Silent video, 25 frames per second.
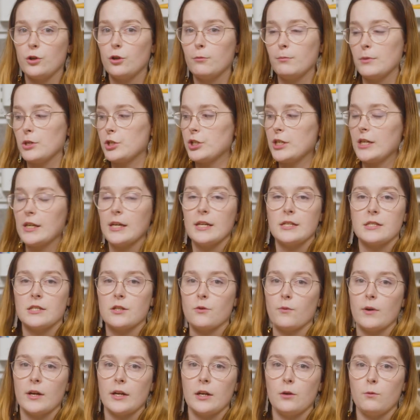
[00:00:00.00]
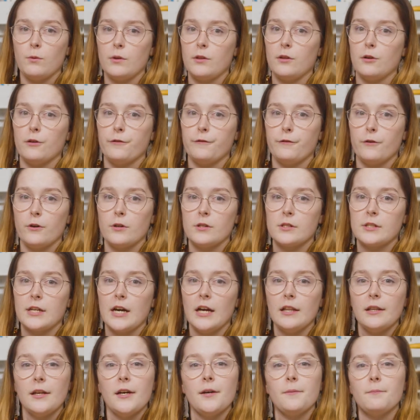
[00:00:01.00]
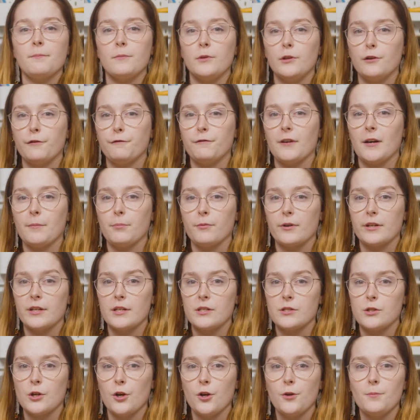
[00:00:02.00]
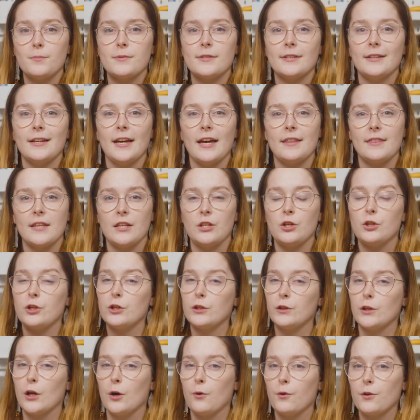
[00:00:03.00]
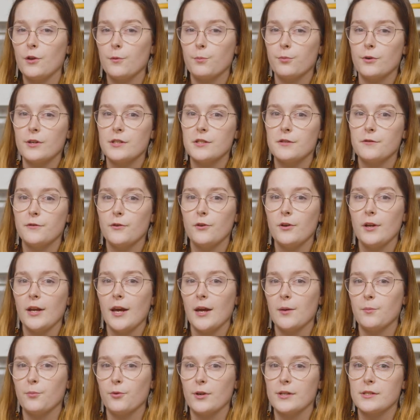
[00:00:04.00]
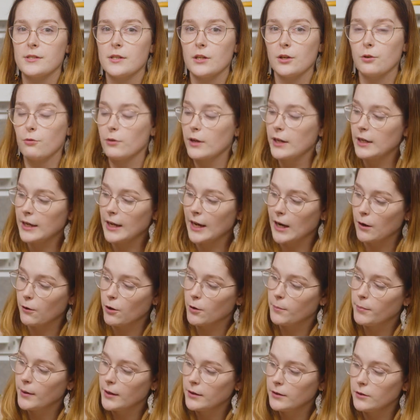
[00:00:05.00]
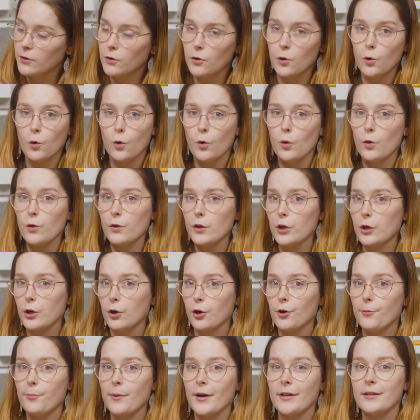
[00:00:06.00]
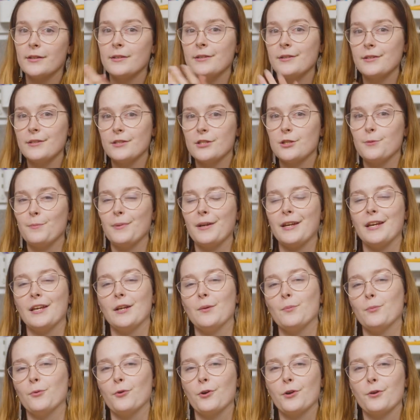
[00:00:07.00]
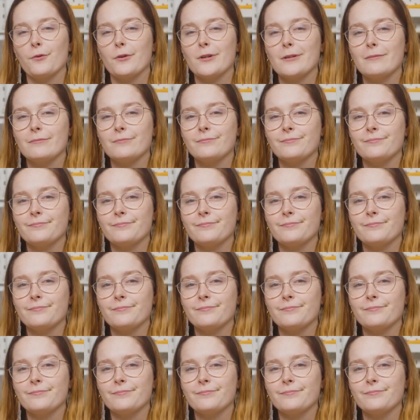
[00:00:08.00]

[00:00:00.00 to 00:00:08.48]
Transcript: your machine is threaded with your first color, your fabric is hooped, and then you can lower the presser foot and press the green arrow button or the go button to begin embroidering.